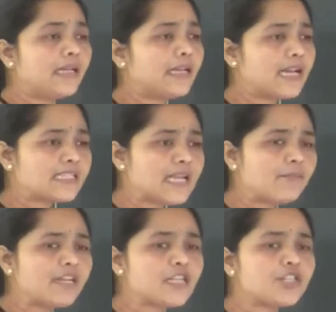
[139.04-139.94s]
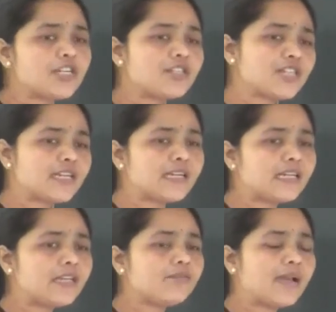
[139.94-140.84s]
examination,
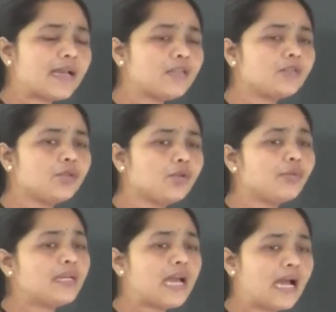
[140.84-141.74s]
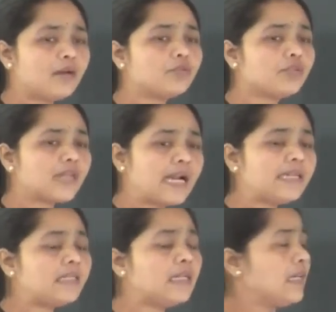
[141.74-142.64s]
generally when you will have to
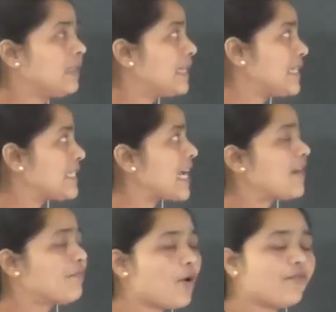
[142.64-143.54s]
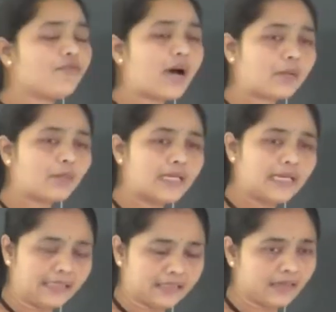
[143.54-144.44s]
write this type of formal
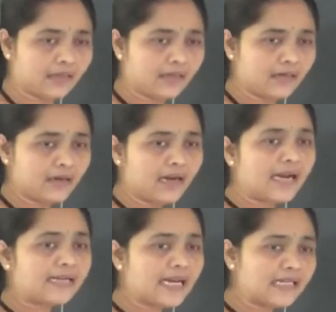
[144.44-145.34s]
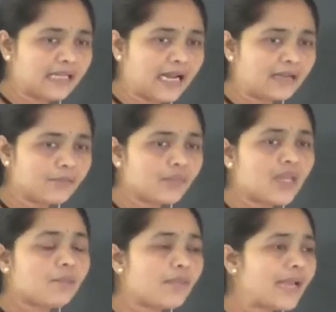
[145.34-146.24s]
letter, at that time,
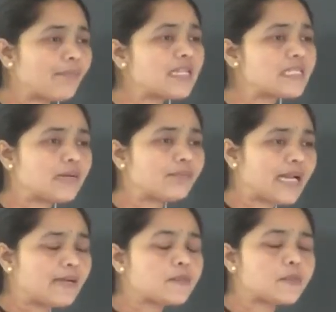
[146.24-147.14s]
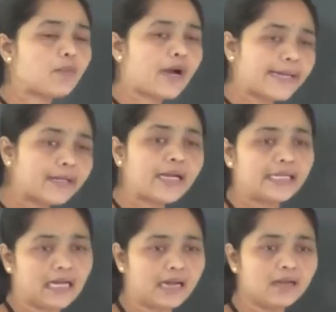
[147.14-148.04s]
maybe sometimes
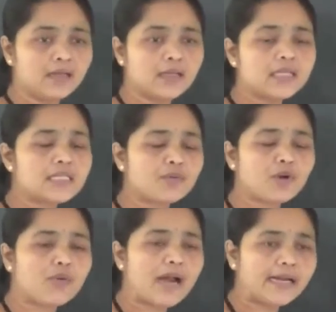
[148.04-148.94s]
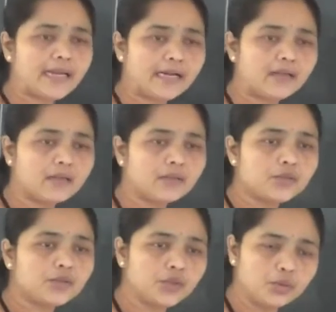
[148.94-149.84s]
biodata is provided
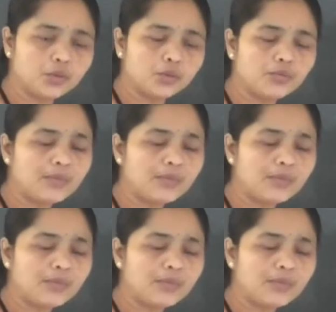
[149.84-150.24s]
to you,